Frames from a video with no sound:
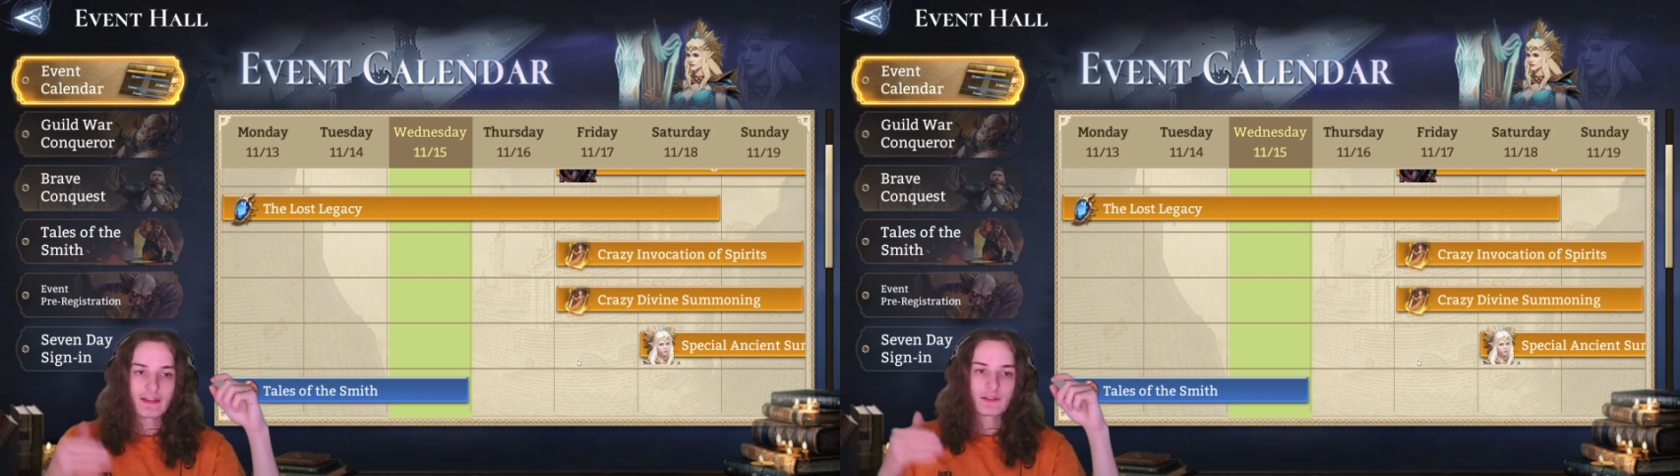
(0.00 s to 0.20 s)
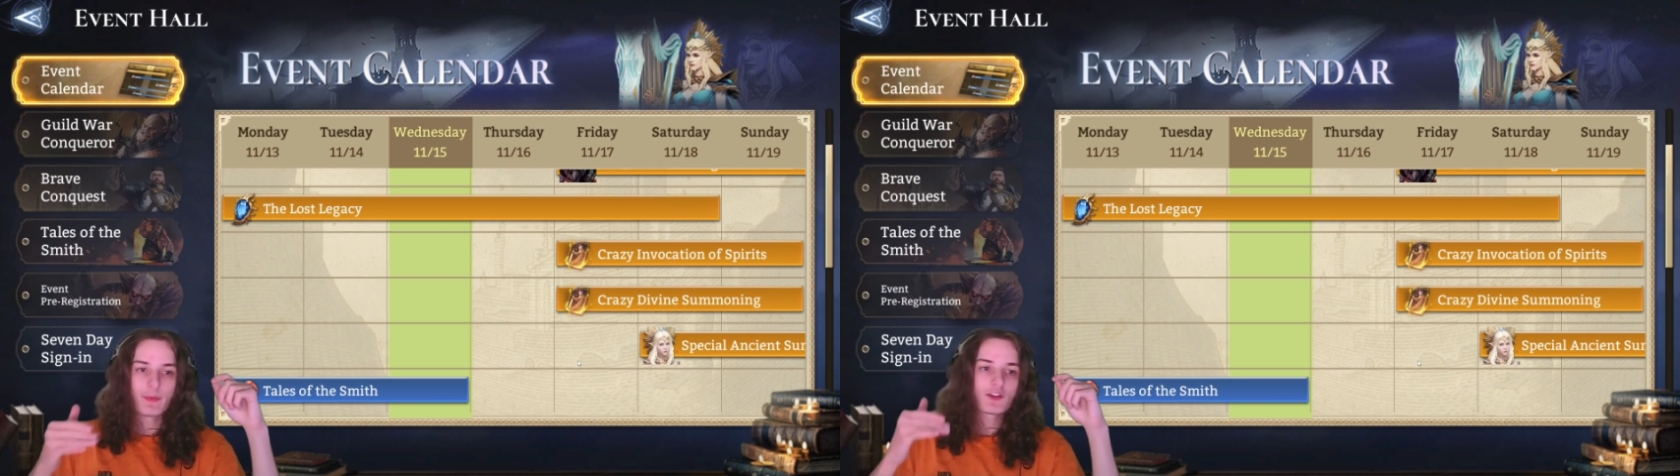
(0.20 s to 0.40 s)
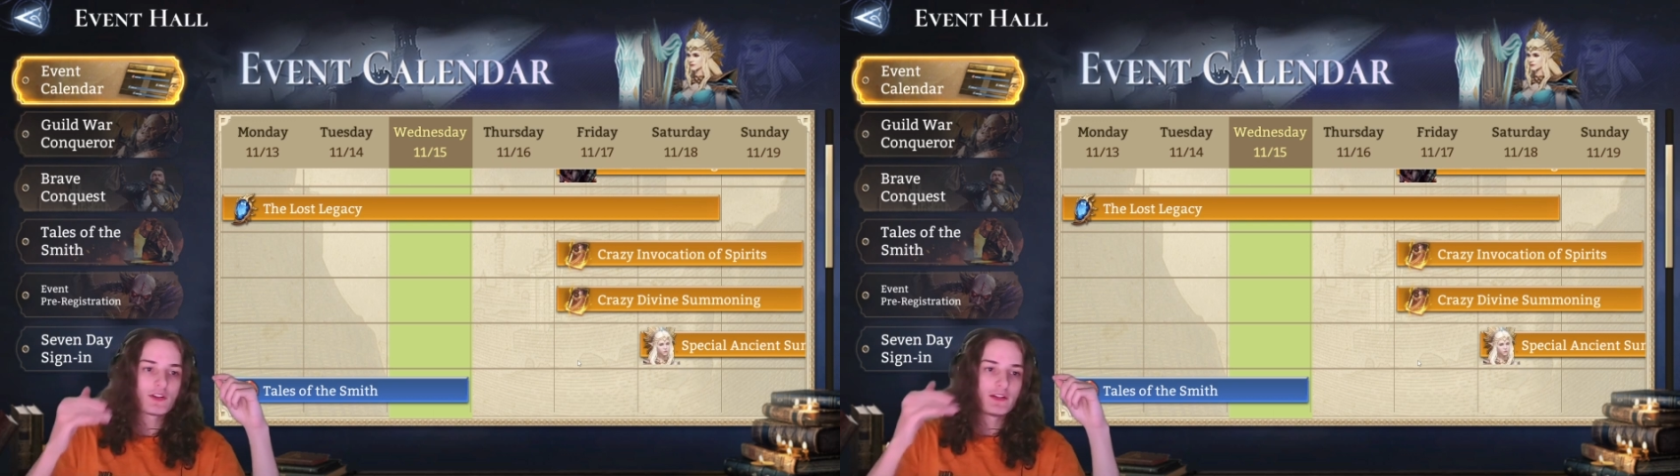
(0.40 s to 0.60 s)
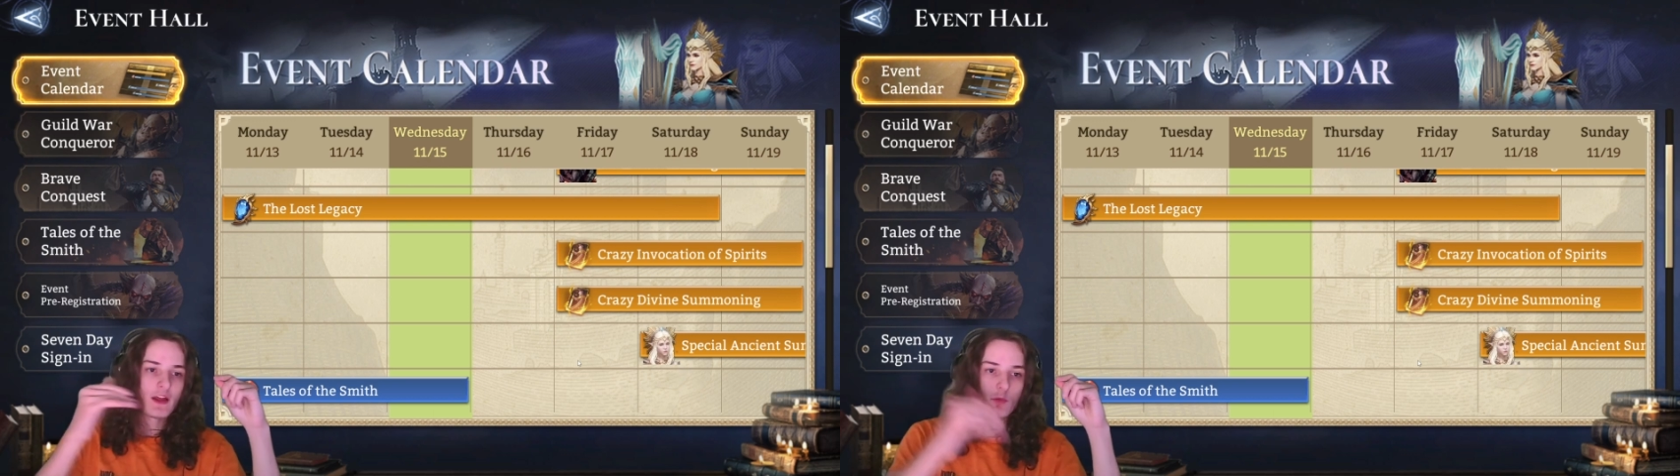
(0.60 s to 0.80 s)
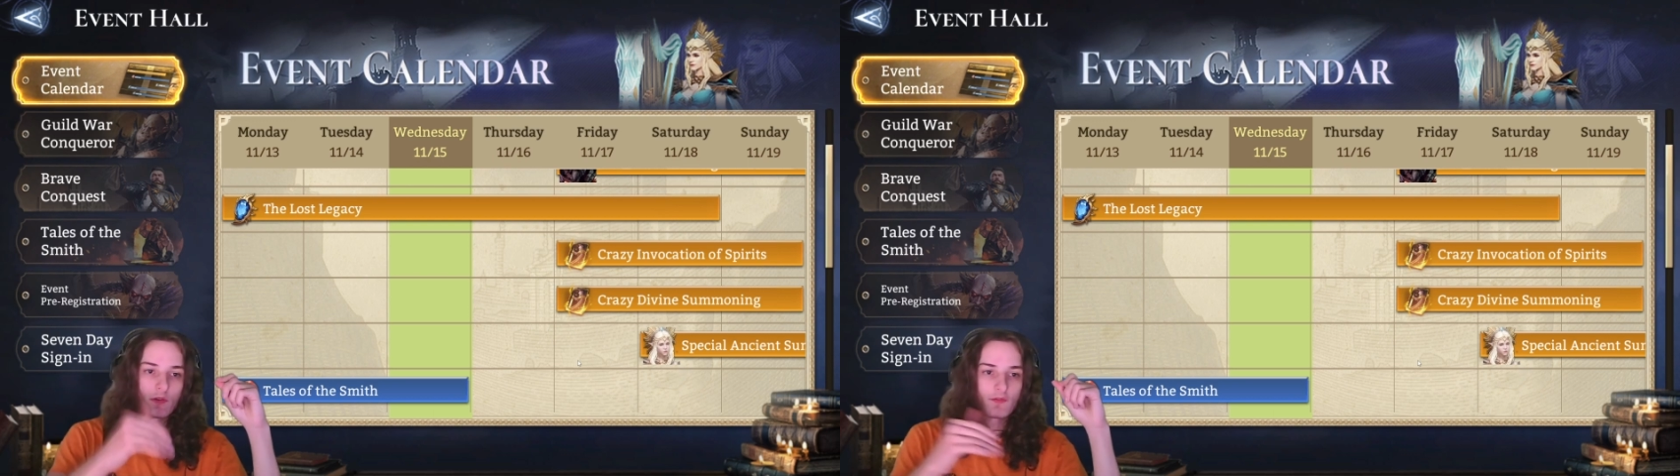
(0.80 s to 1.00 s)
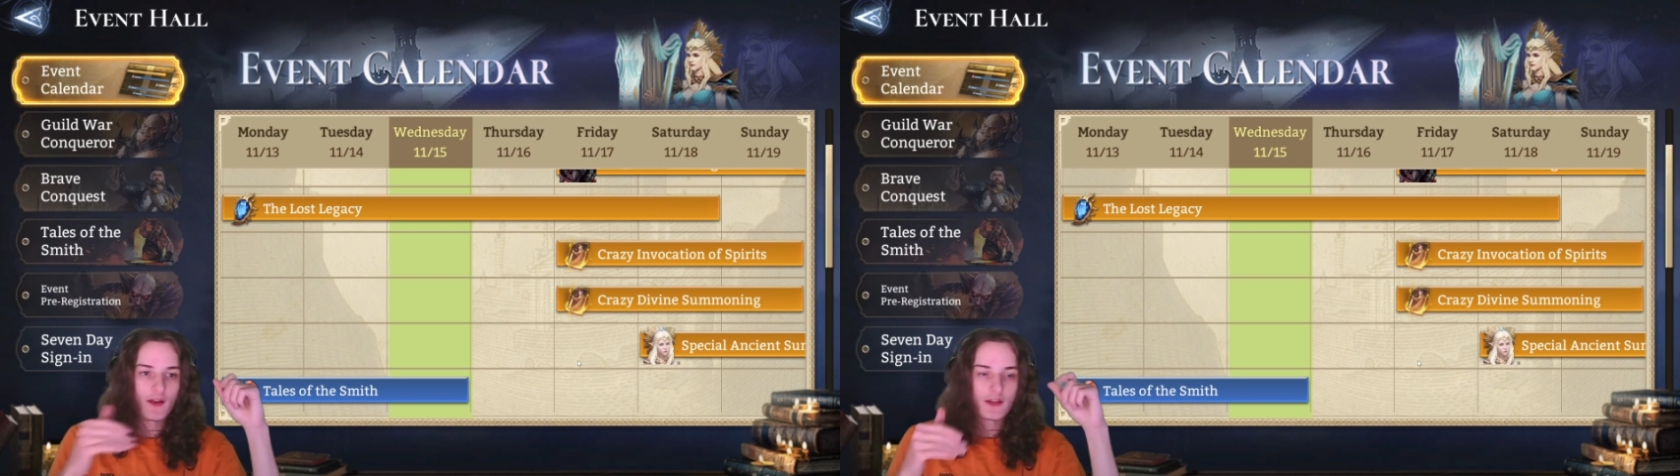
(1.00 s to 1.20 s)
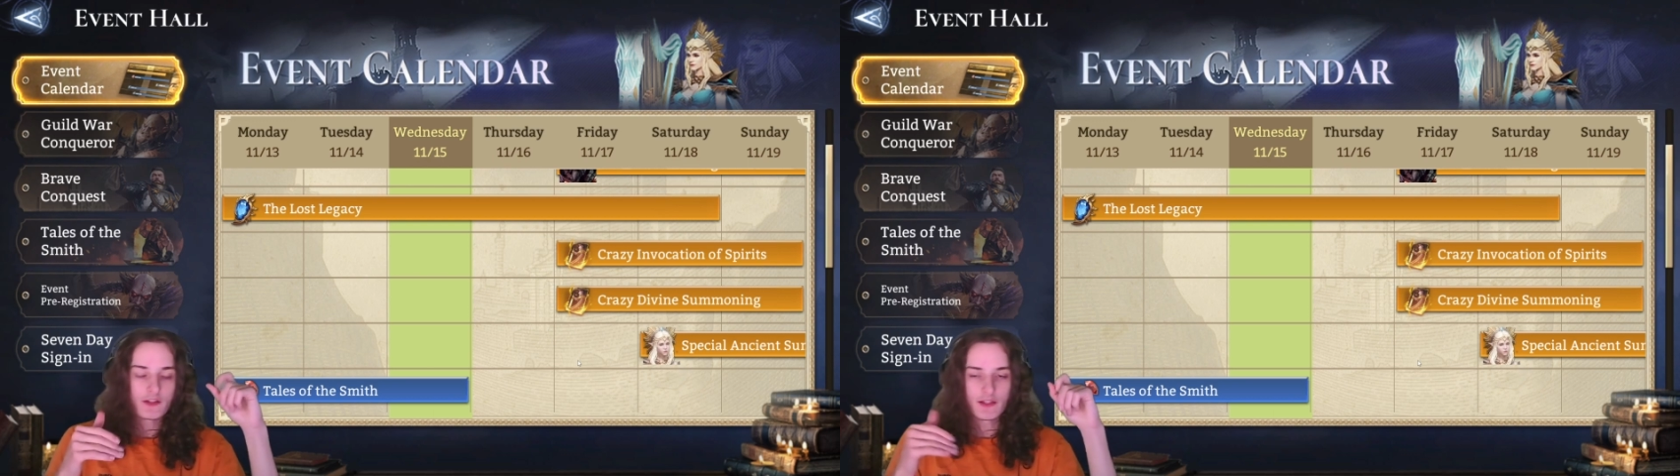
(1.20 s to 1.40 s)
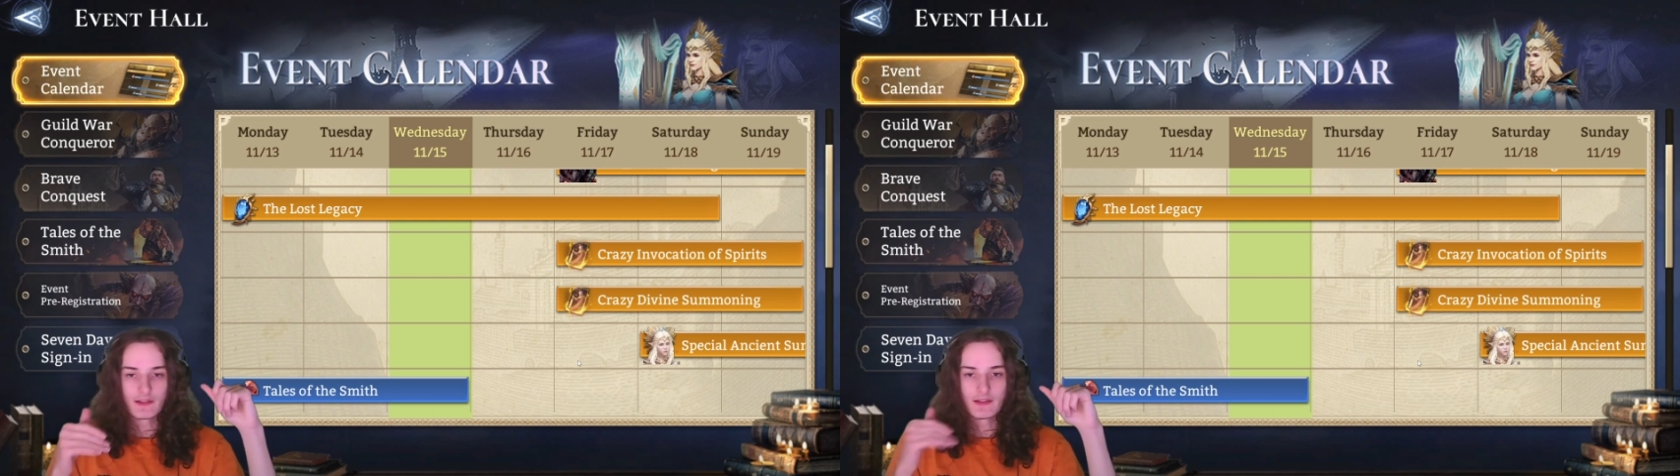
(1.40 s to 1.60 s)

especially now with Falchia,